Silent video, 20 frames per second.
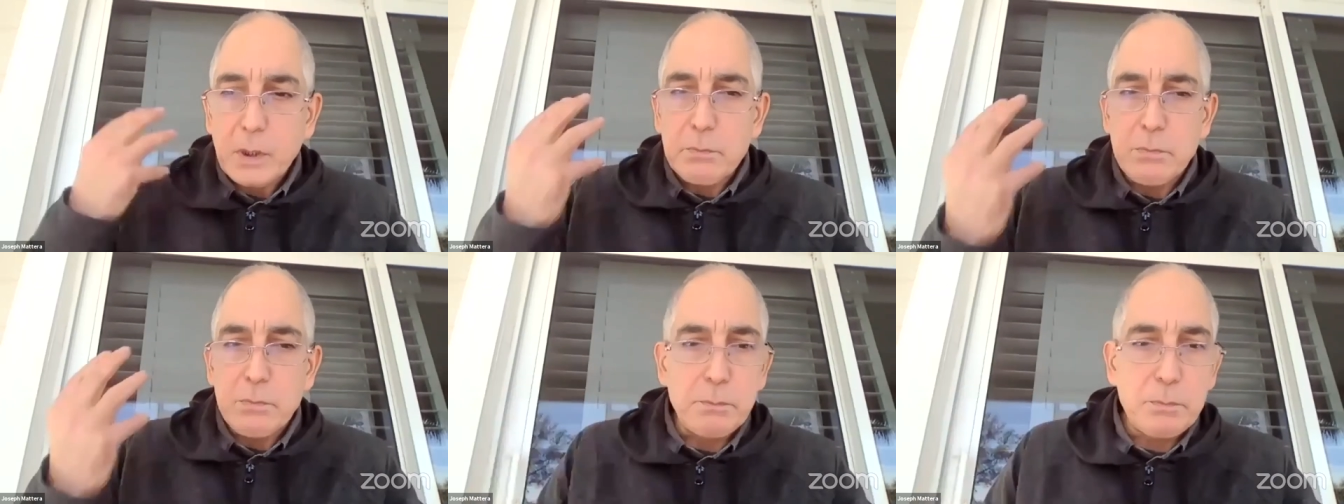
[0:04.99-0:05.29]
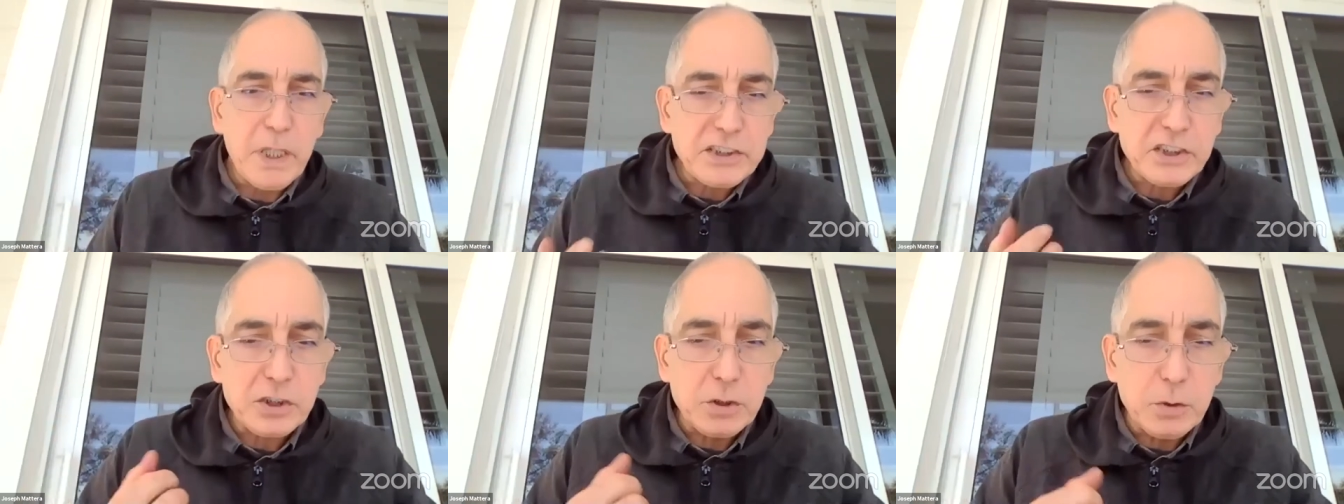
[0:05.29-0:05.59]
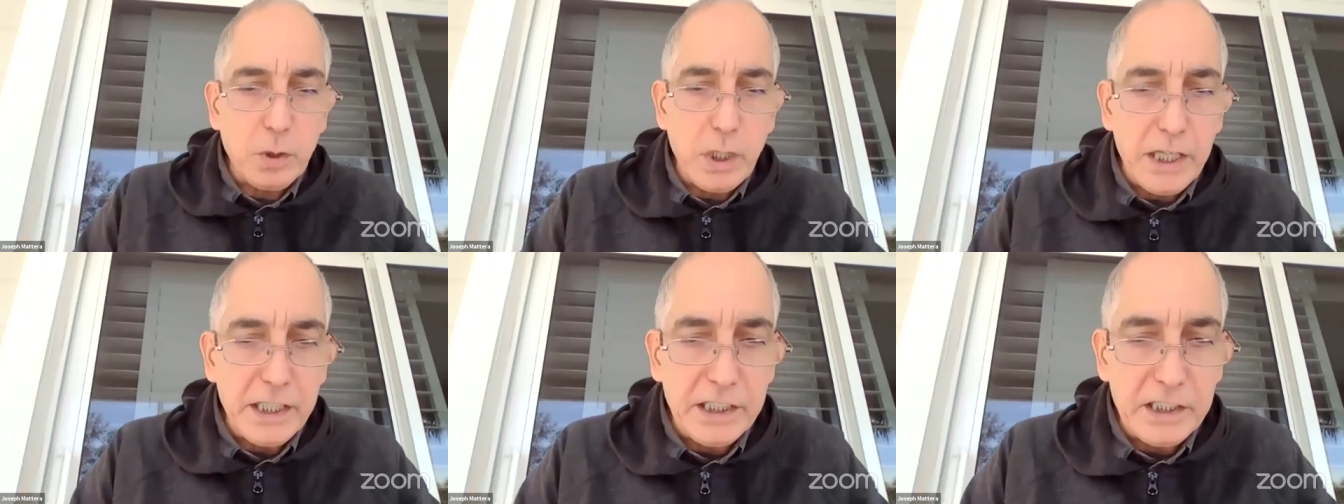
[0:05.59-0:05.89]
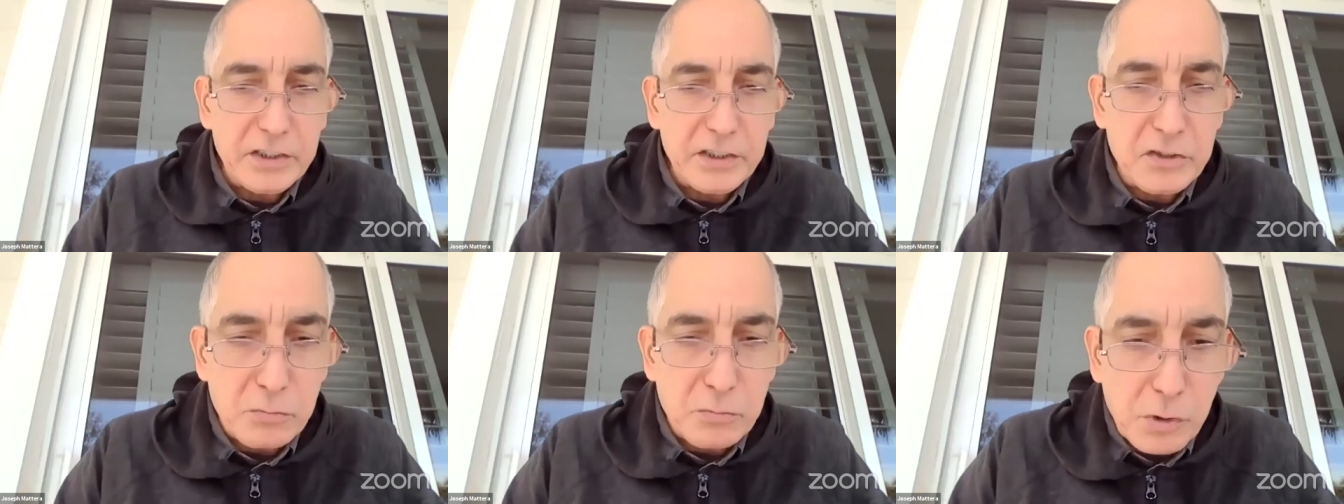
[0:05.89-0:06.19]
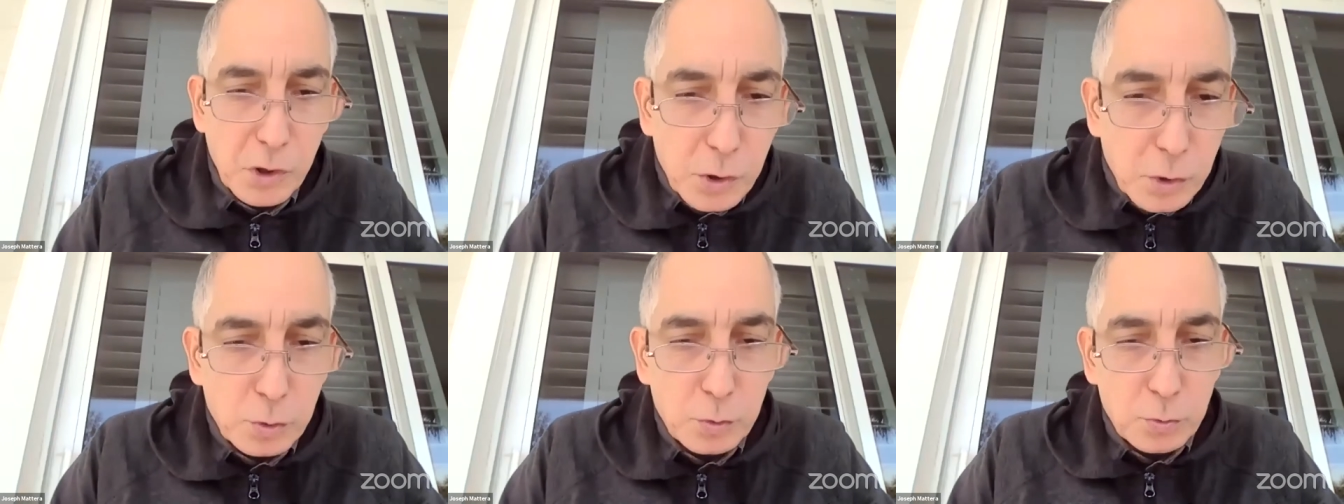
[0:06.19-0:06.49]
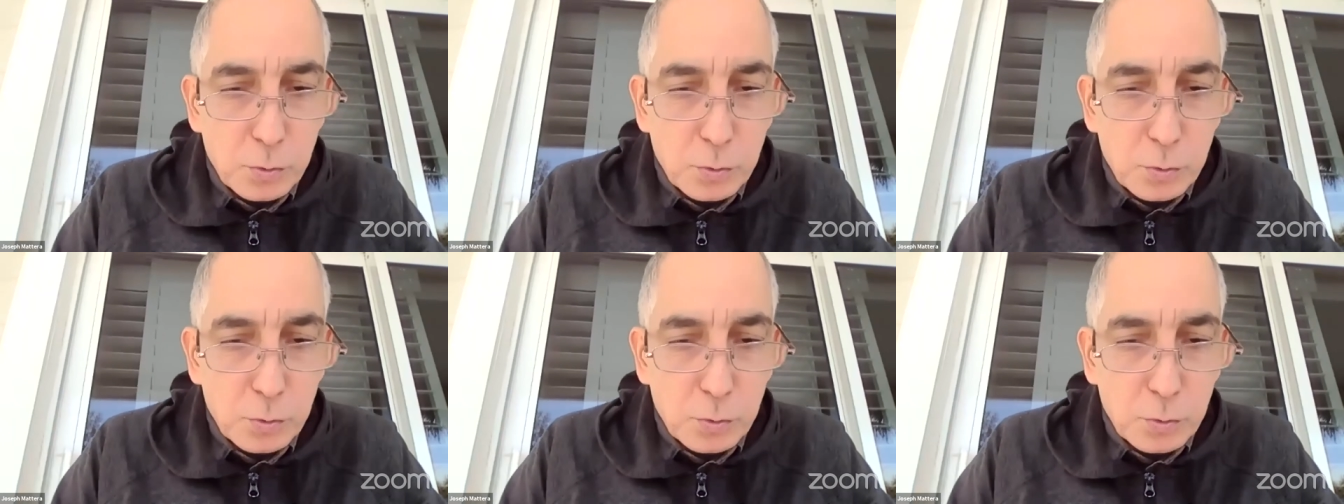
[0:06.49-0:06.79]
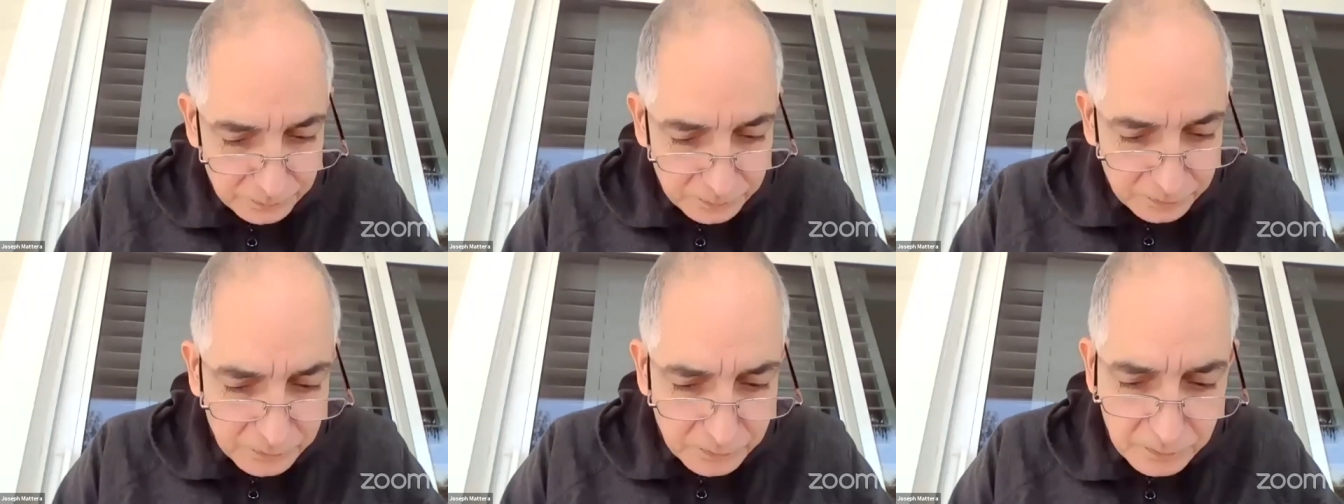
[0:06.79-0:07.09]
perpetuated through
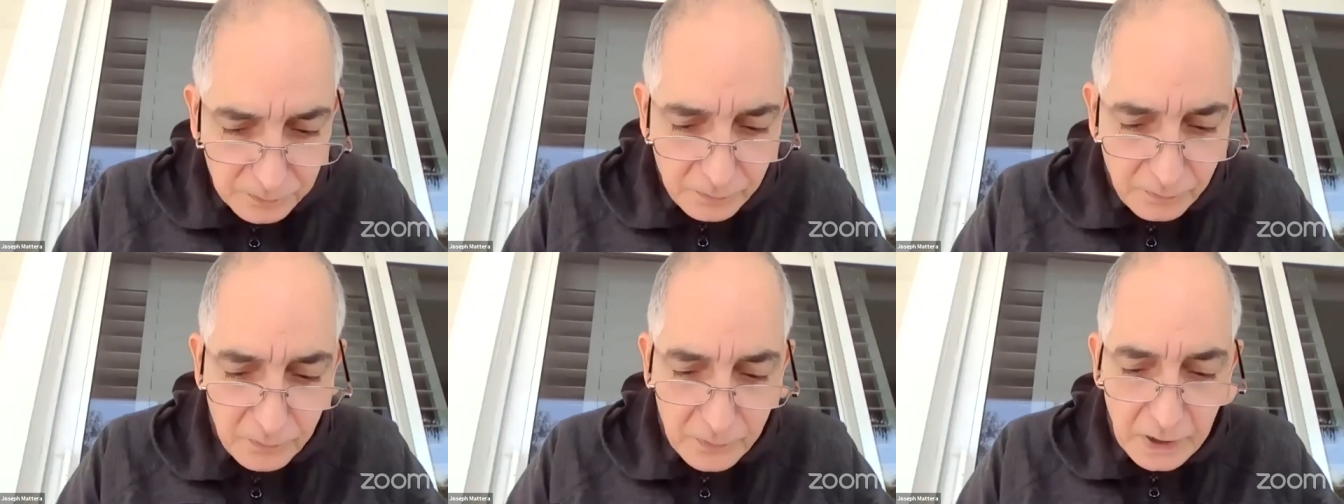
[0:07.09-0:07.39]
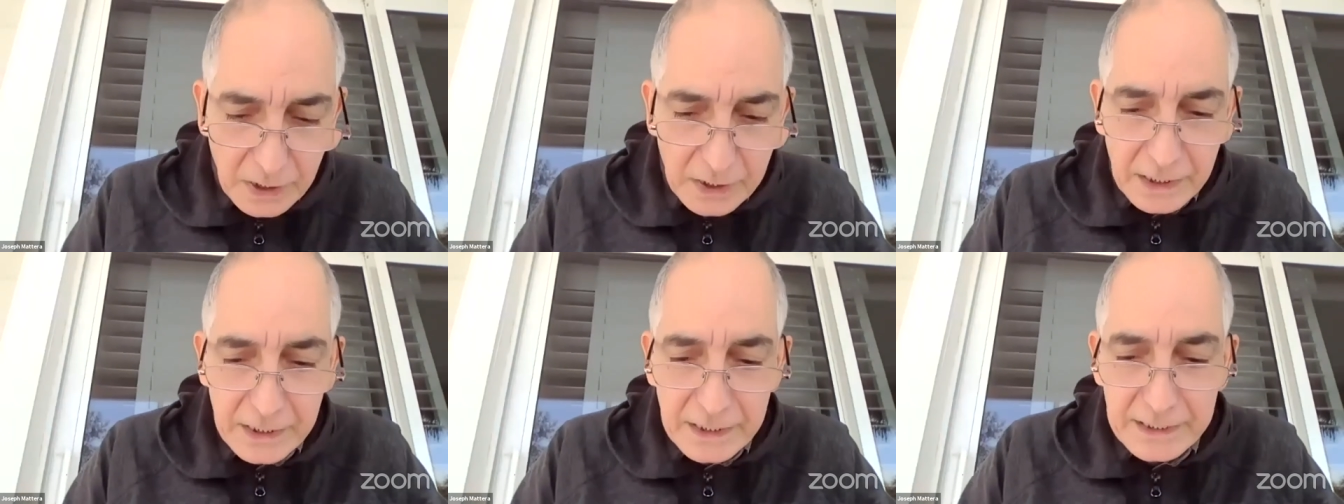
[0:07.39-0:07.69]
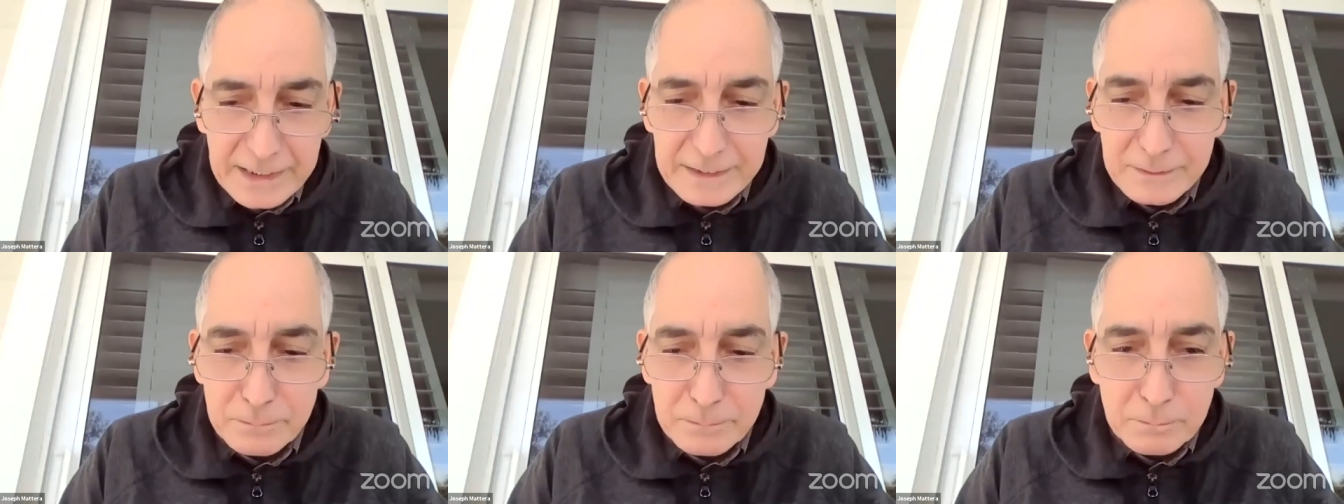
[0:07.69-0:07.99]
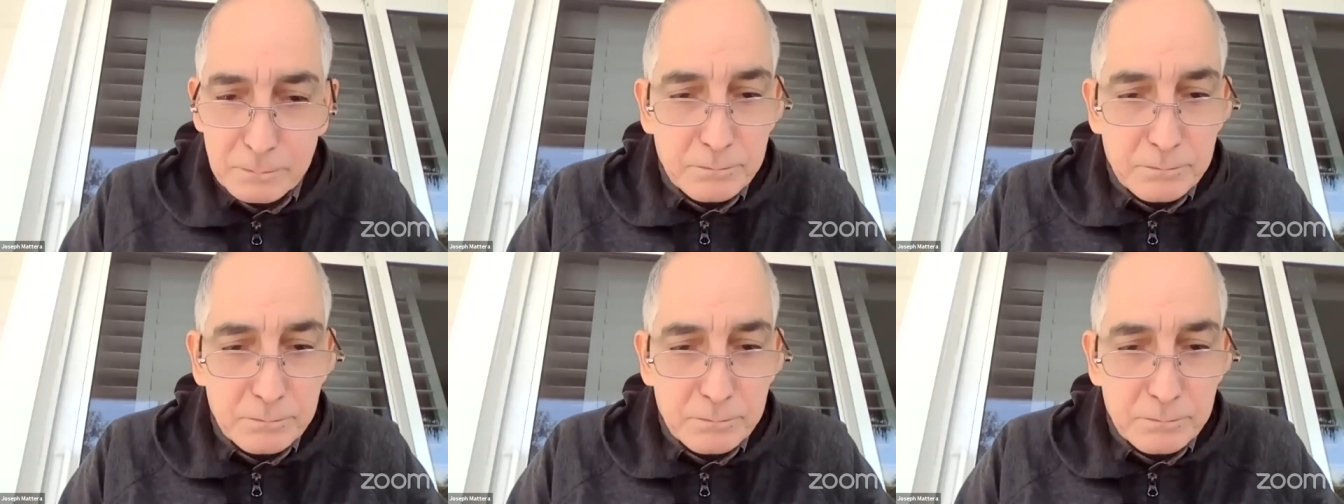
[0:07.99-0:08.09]
uh,